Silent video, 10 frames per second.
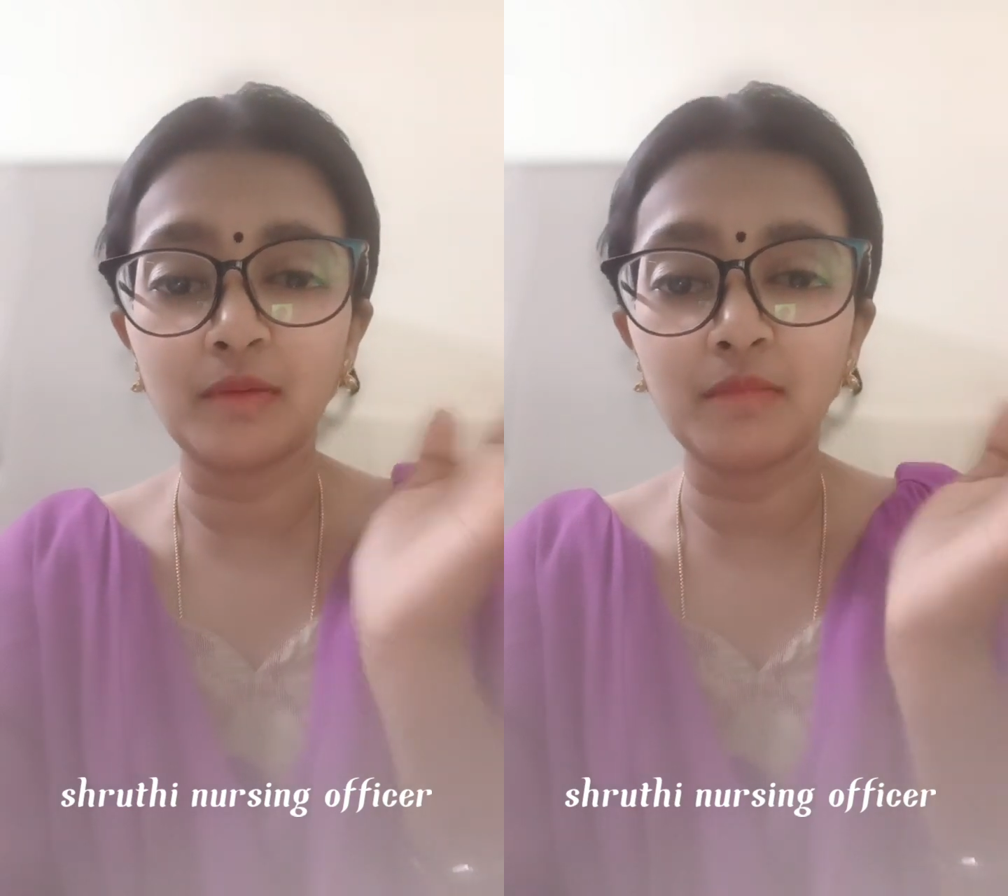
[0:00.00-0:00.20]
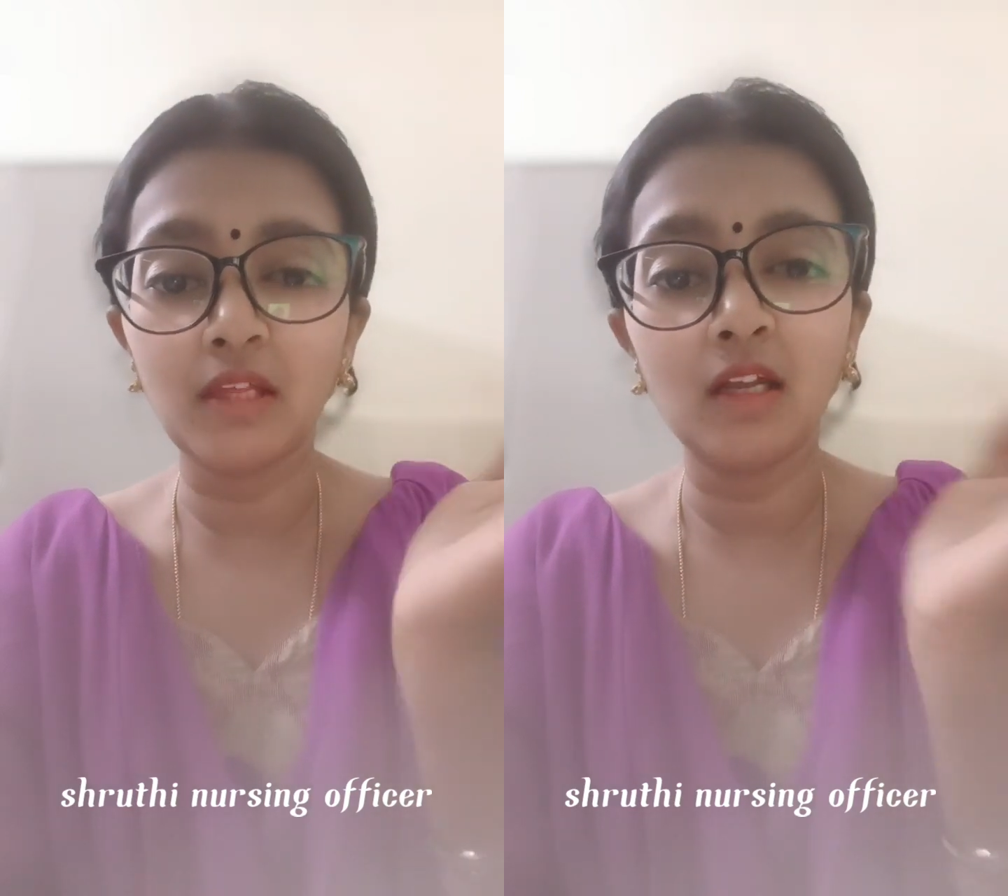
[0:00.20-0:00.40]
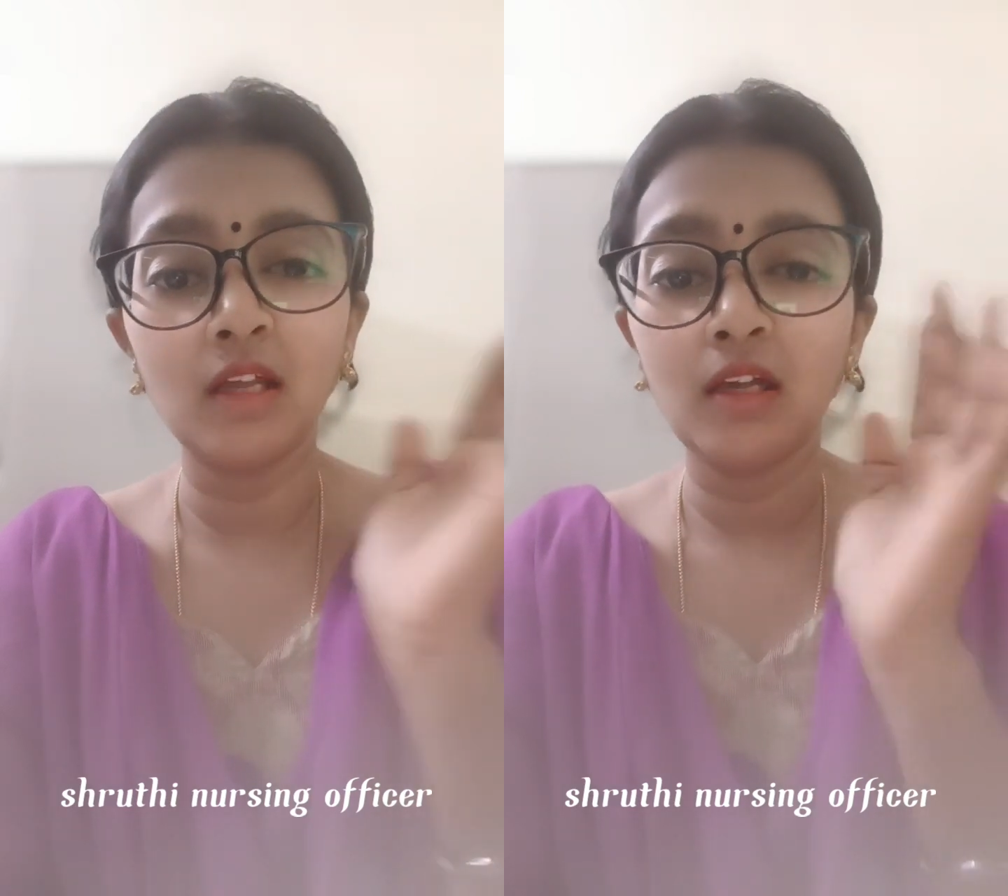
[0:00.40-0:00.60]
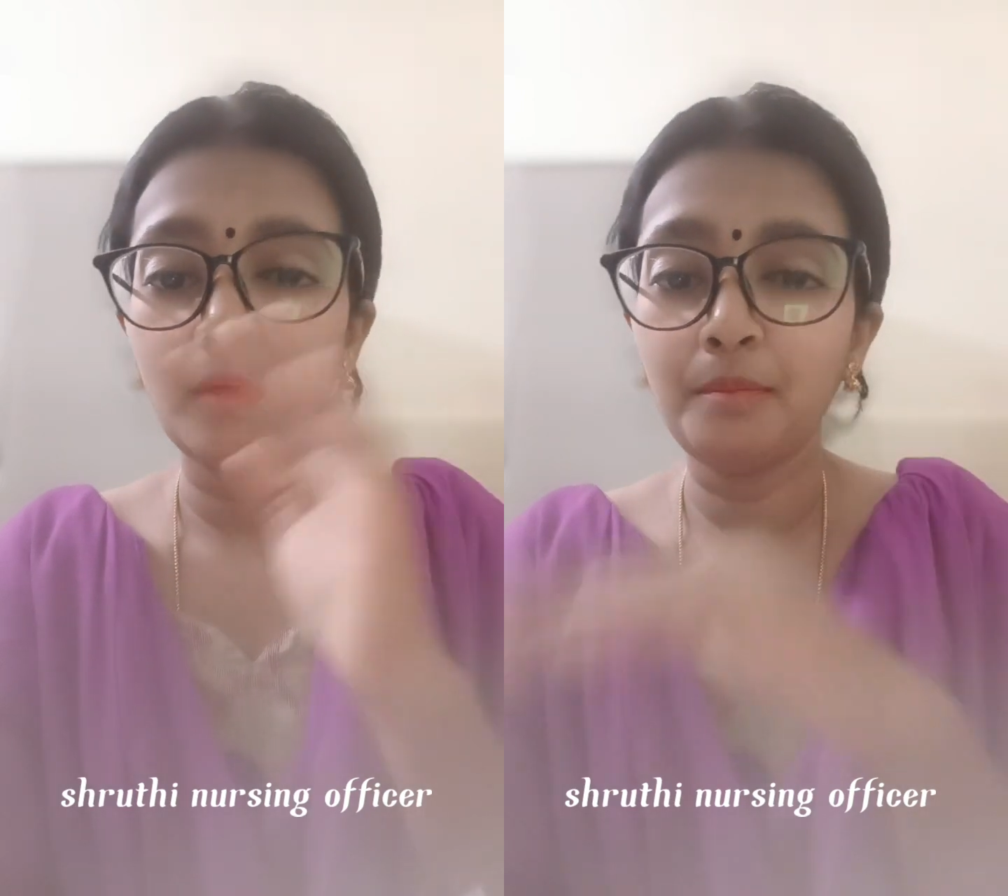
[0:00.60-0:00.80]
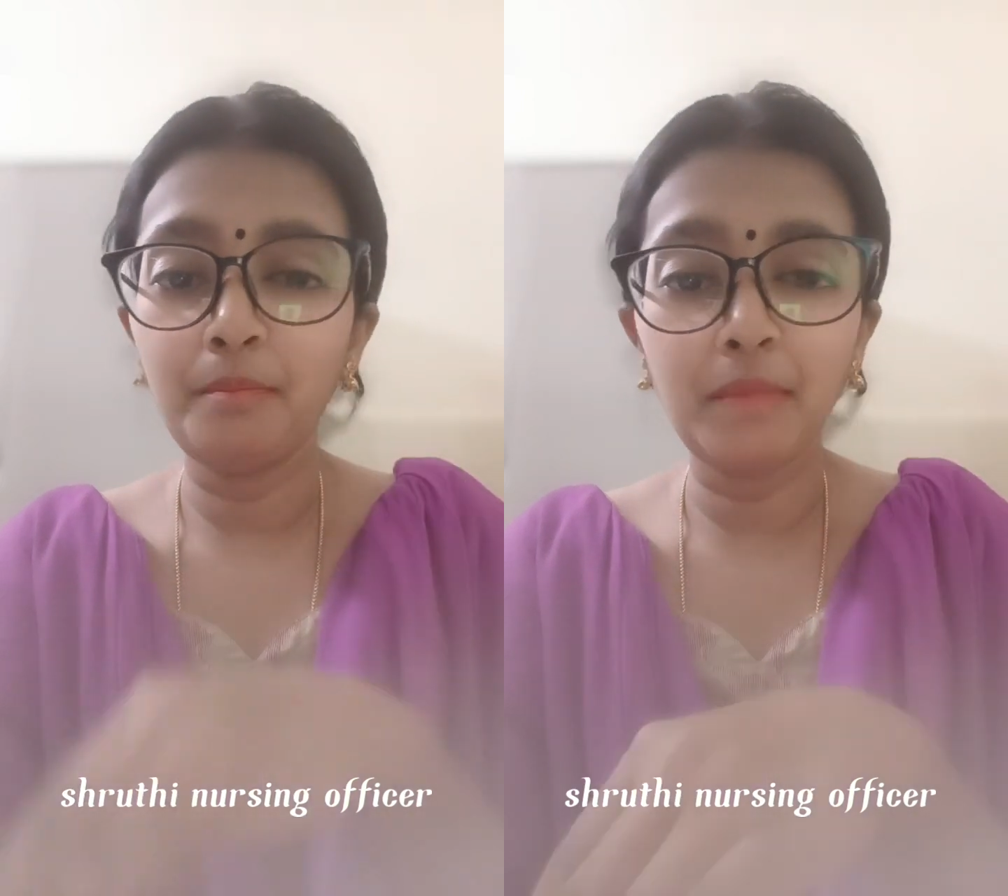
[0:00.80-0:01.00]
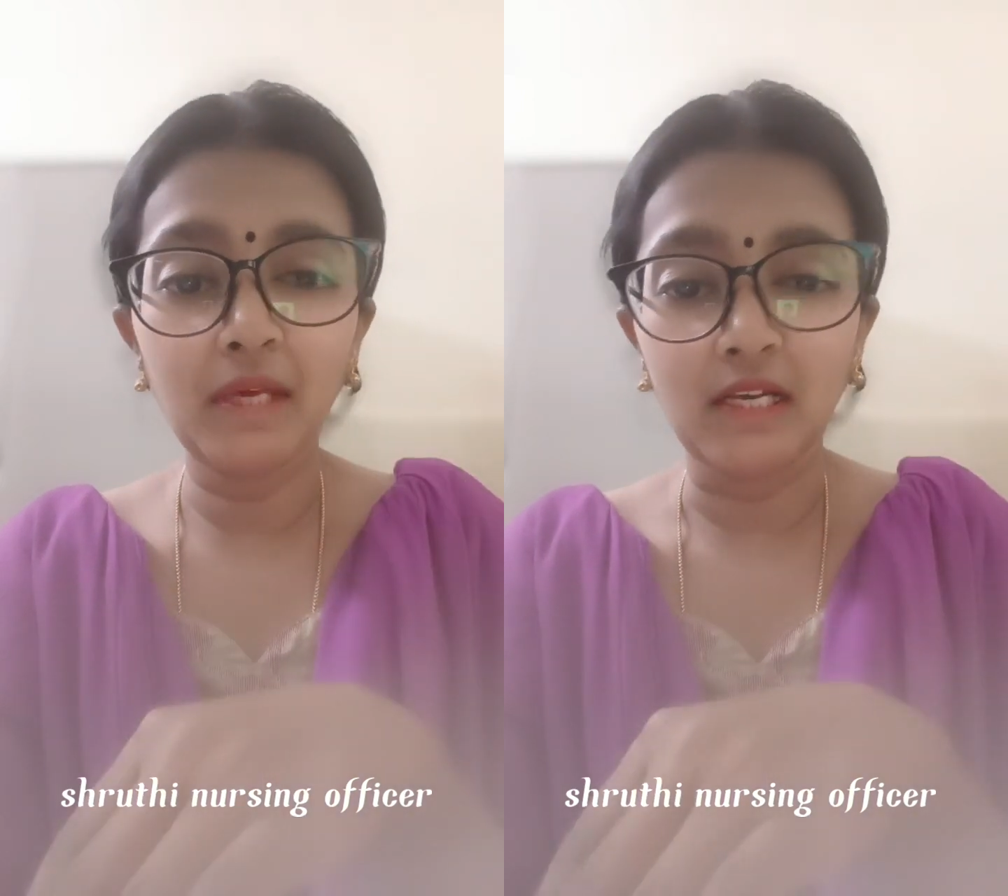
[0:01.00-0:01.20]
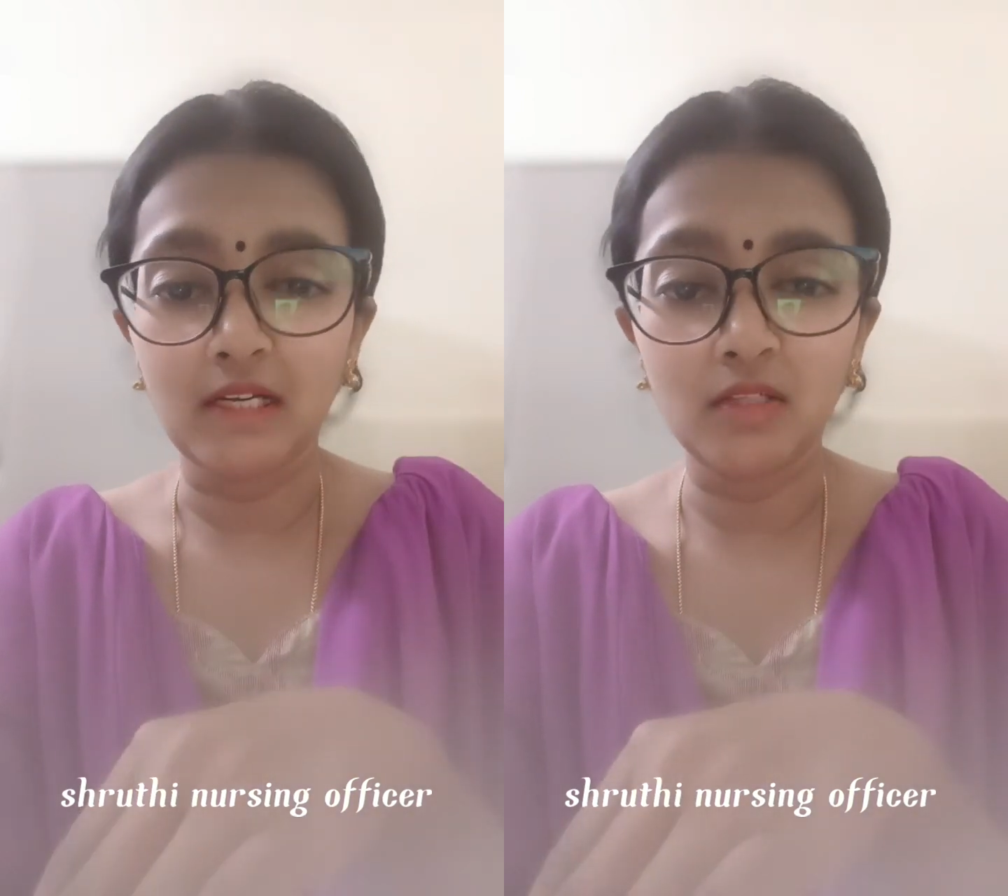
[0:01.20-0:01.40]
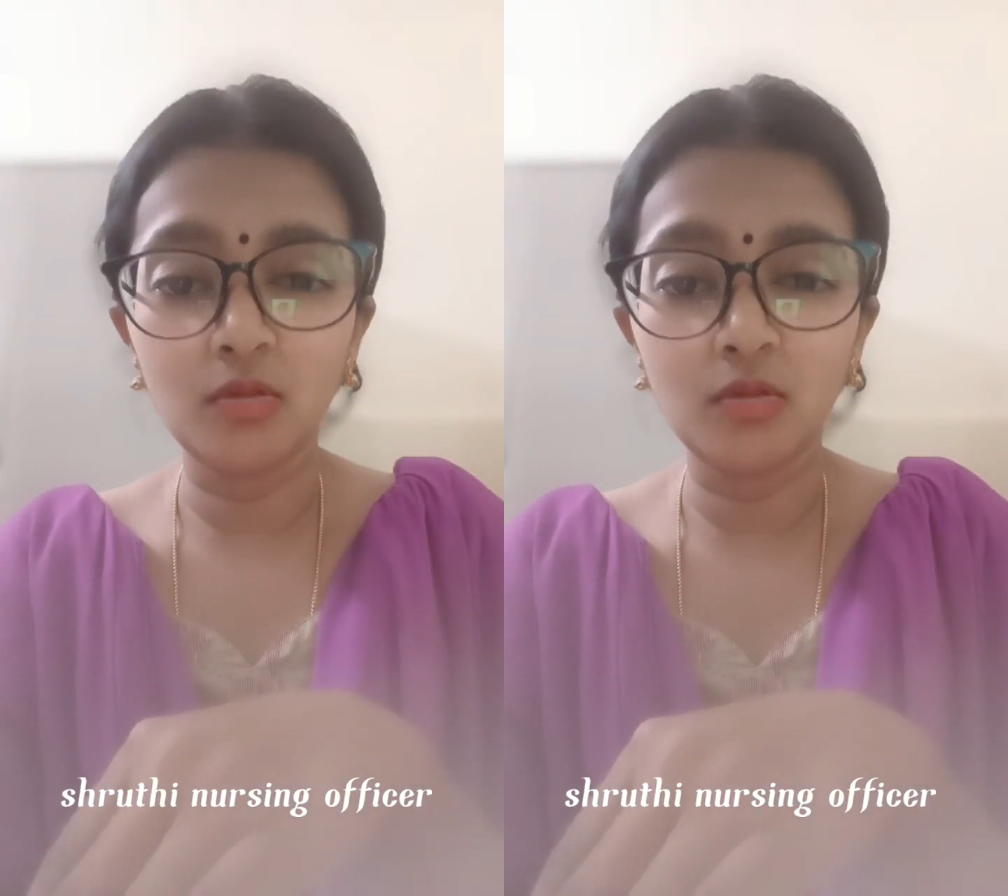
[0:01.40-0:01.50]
their parents.